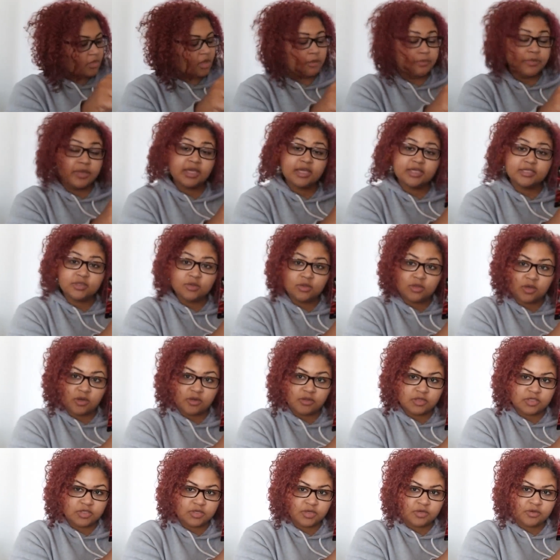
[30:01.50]
because you know
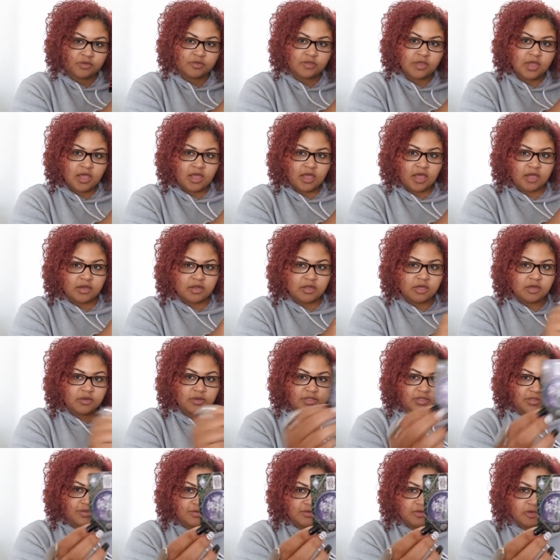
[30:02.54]
the truth and you know
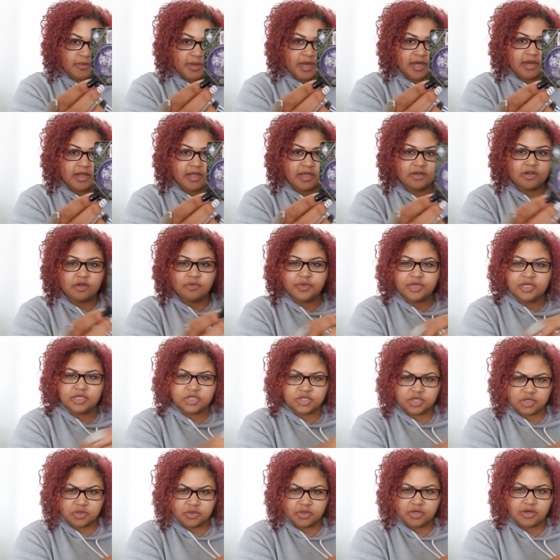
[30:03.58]
what to do about it and you're being
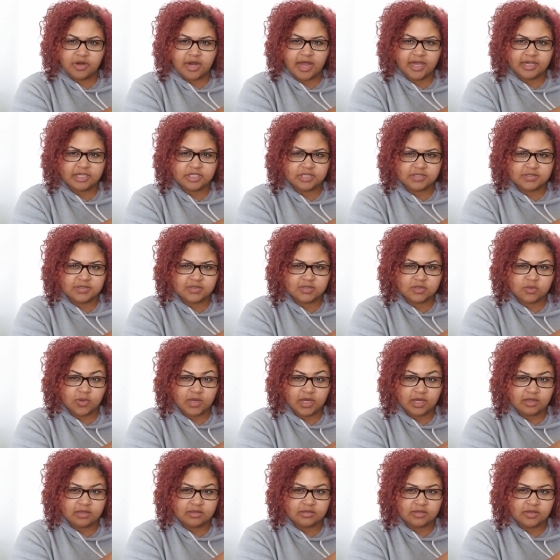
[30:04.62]
true in your actions as
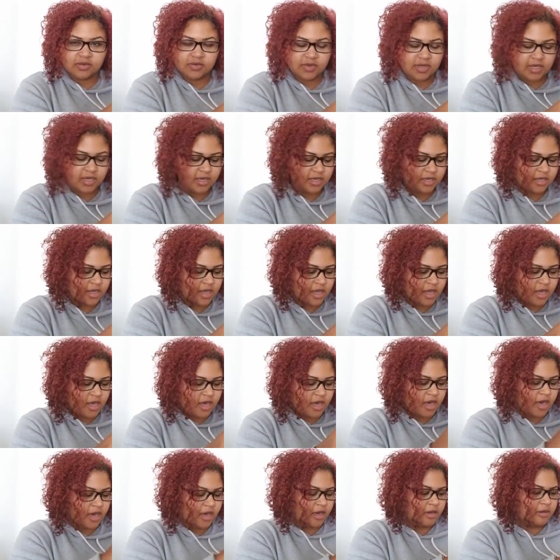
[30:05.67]
well, okay?
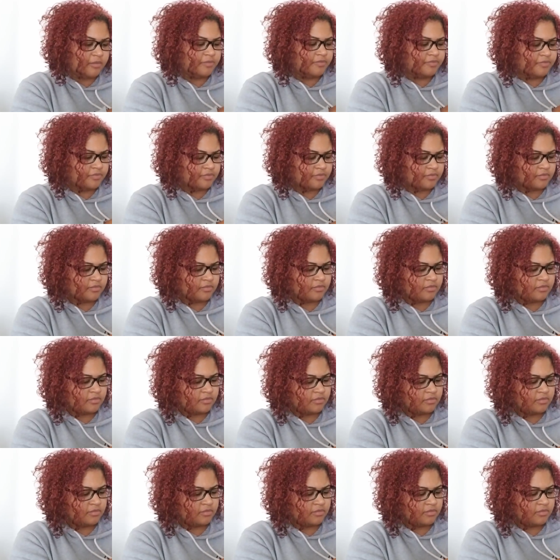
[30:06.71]
Um,
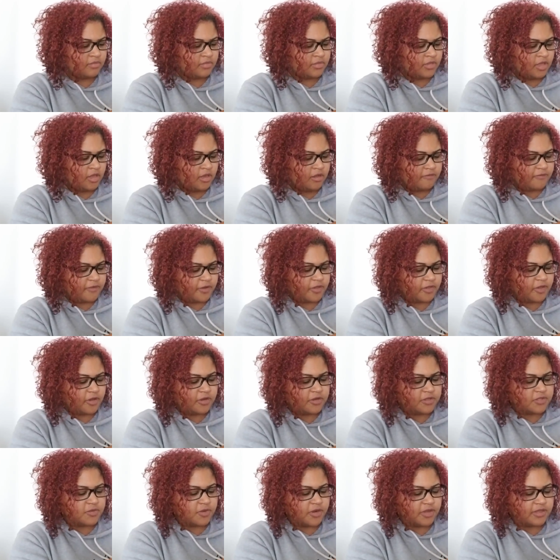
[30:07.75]
for
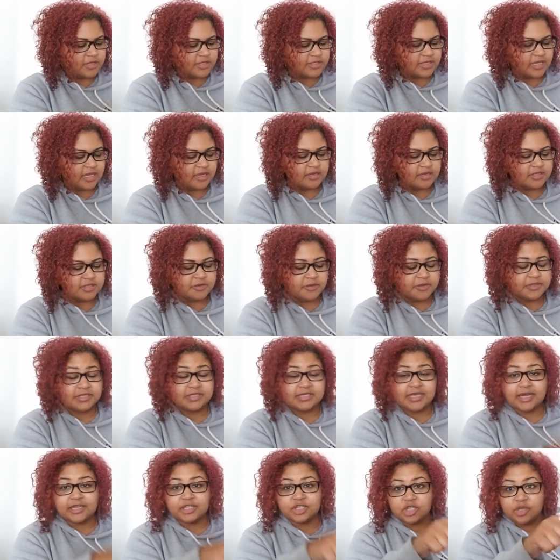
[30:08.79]
those where this King of Swords is
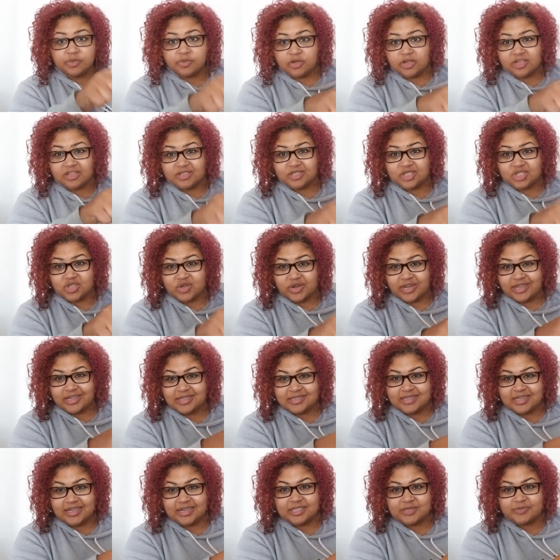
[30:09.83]
actually pulling the
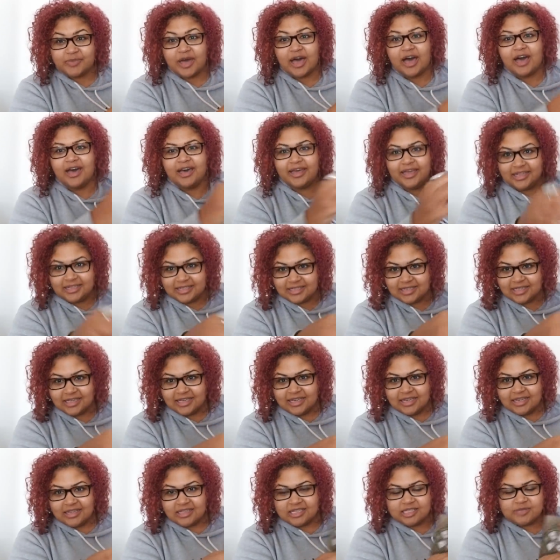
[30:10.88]
strings and is behind
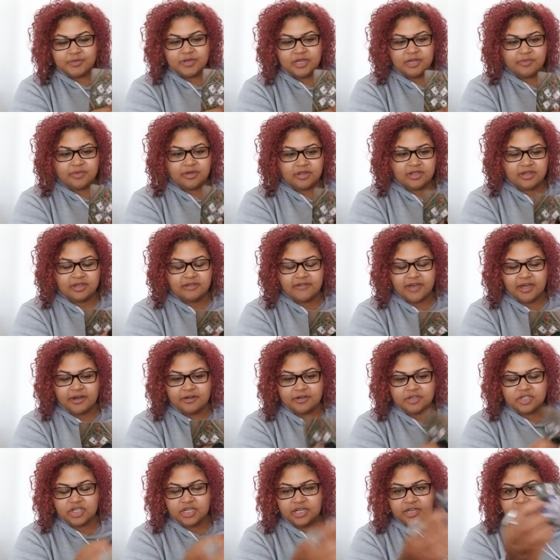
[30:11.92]
this manipulative
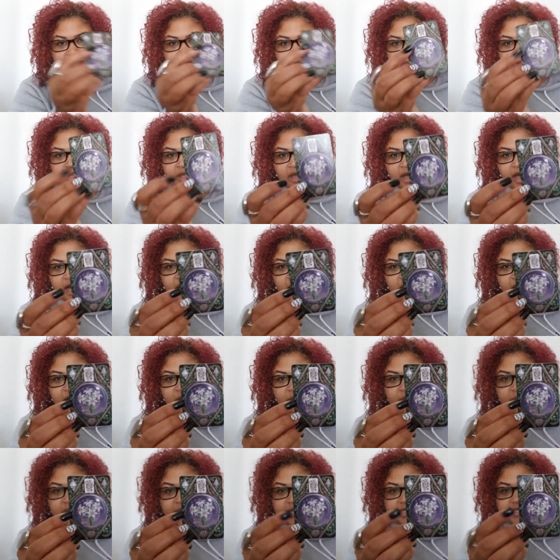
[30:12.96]
energy,
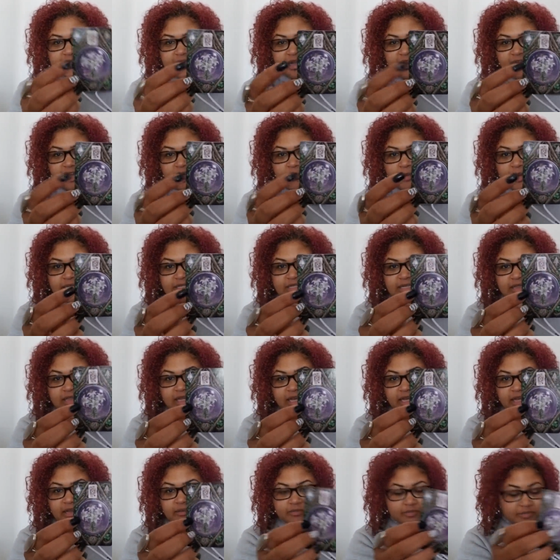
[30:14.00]
um, it's going to come out to
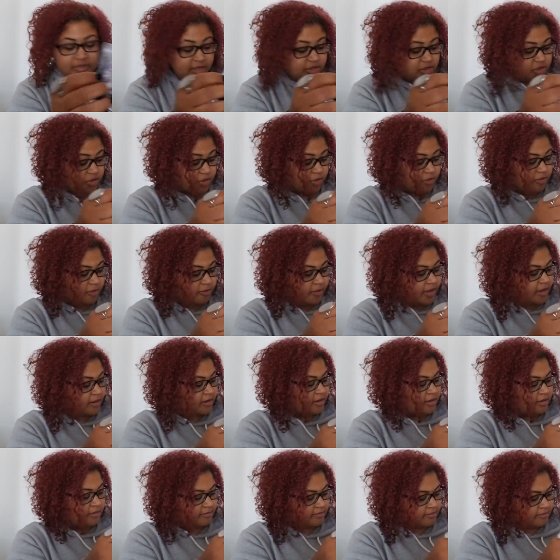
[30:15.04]
light. The truth about
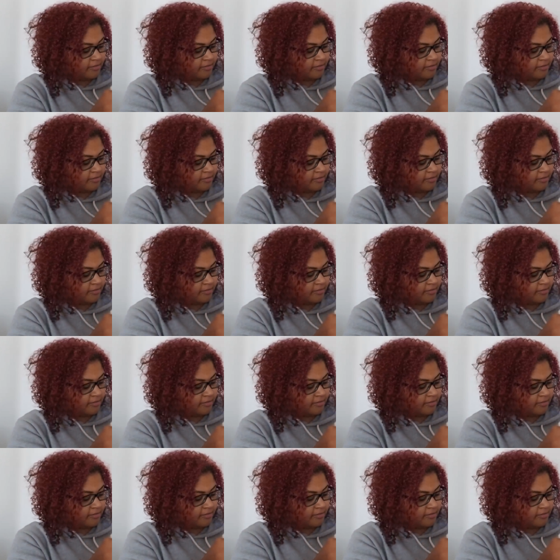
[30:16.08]
it